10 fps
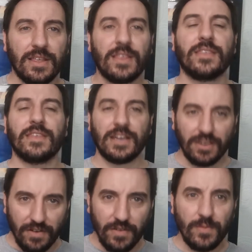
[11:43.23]
Thank you
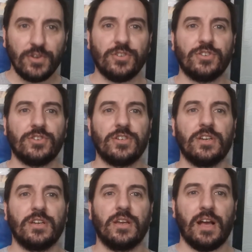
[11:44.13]
very much.
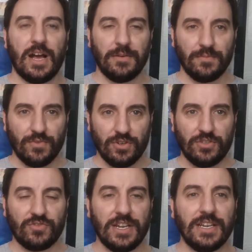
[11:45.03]
I'm going to
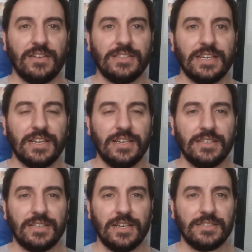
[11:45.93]
try and get a DNA
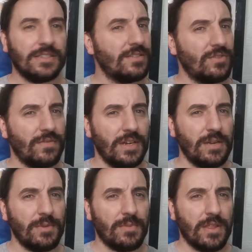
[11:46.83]
test because I don't know if I
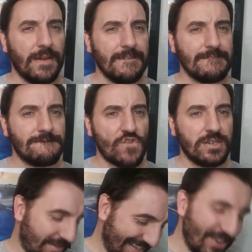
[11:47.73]
am your brother.
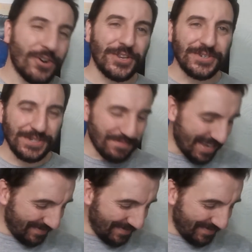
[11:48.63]
Only joking, mate.